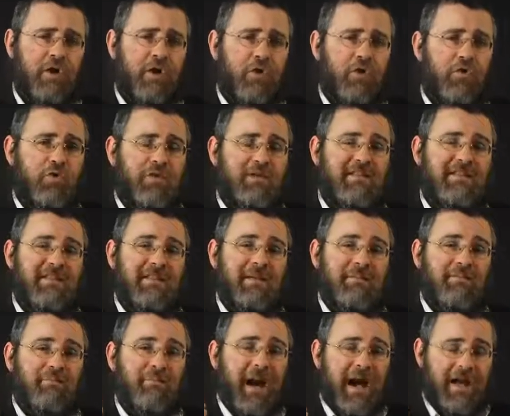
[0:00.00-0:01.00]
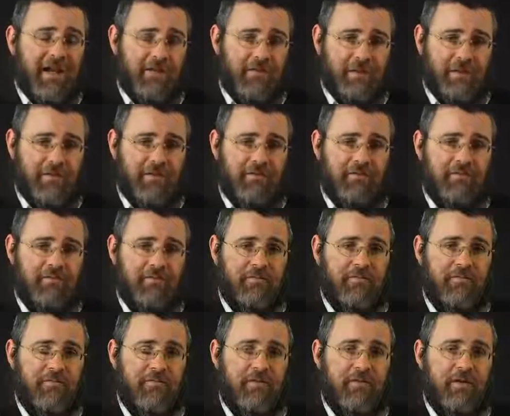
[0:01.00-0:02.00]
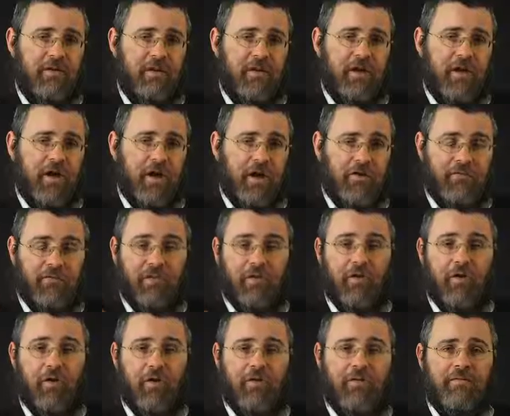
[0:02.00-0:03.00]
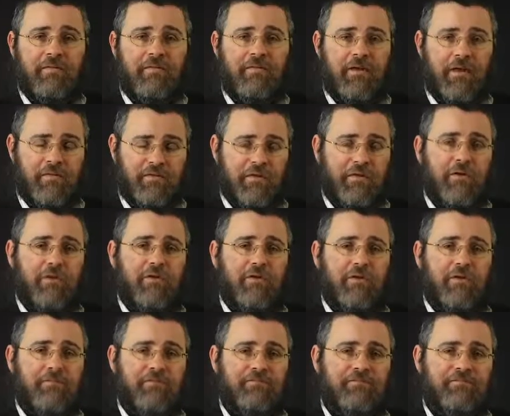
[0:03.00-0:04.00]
who is the embodiment of law, of Torah,